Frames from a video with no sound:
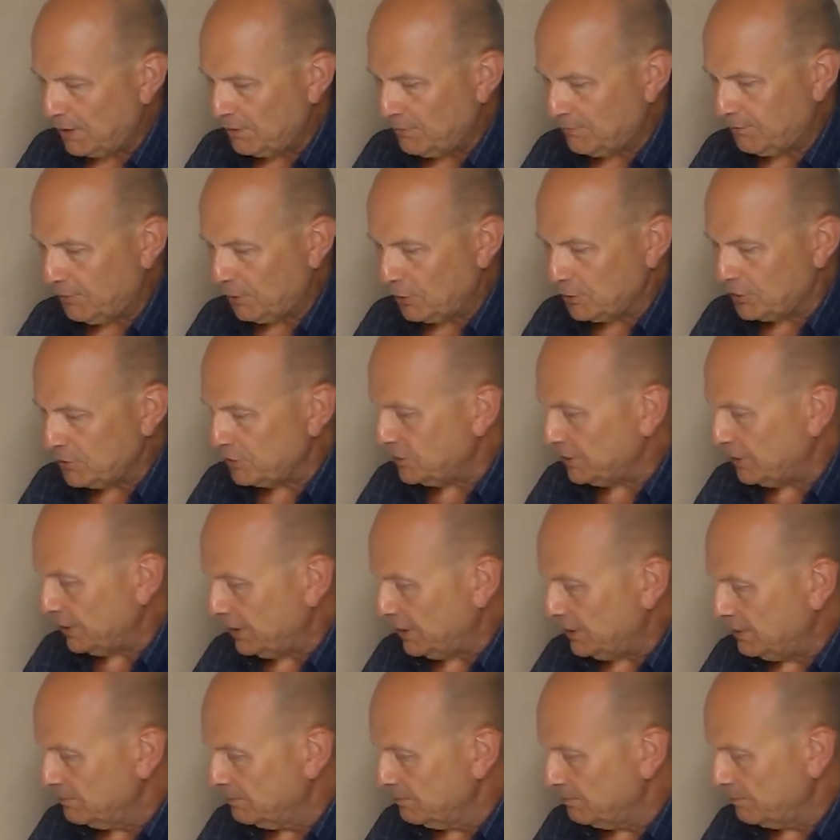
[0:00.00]
first
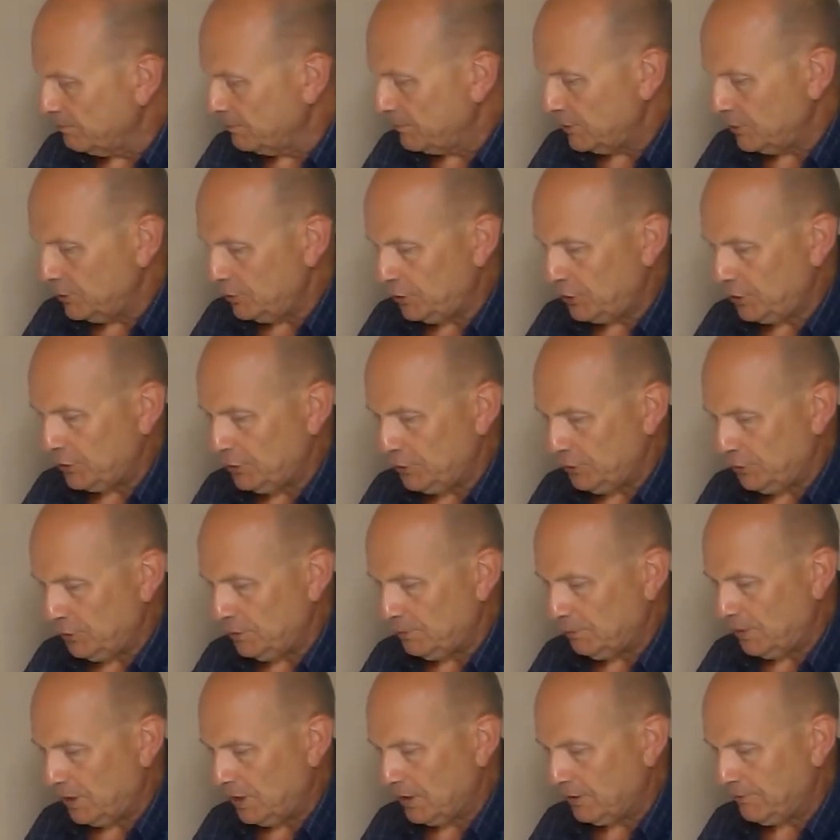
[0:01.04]
thing you could do to
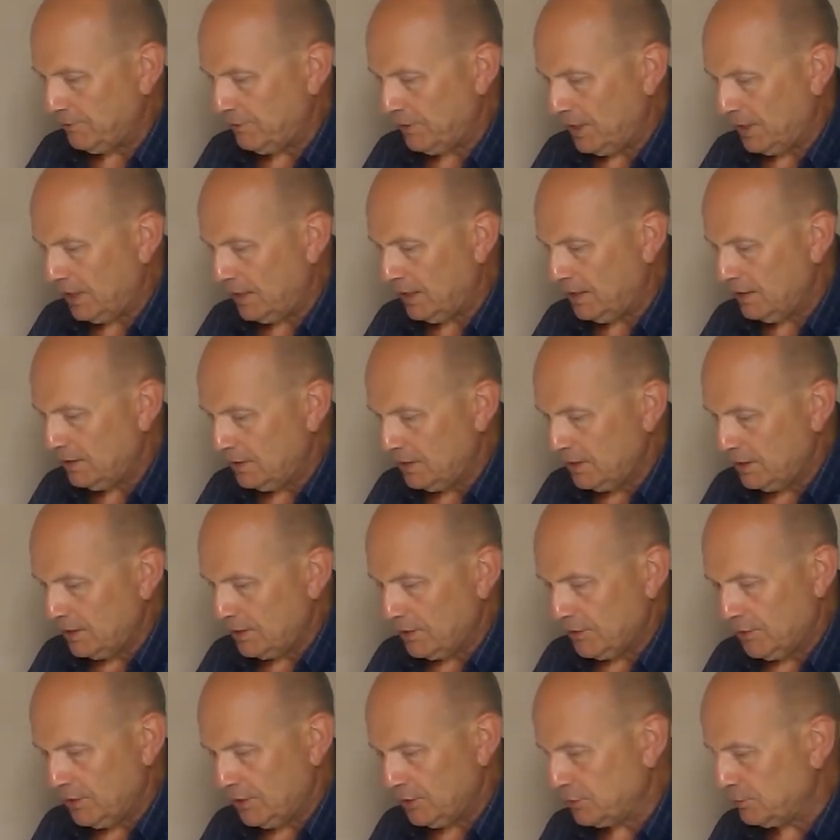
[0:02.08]
modify
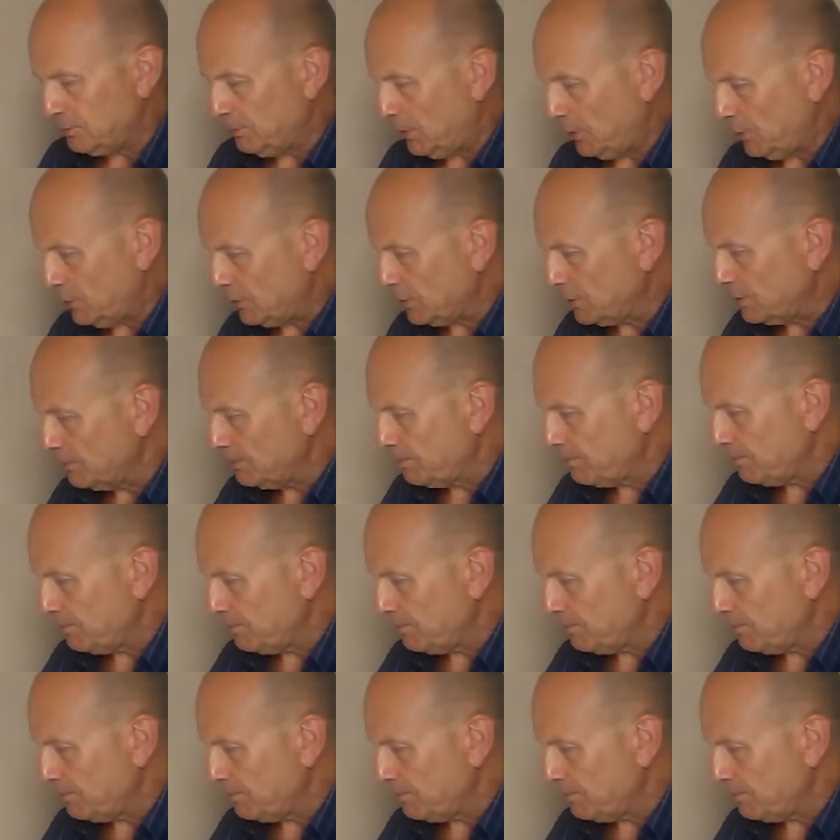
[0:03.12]
this motor,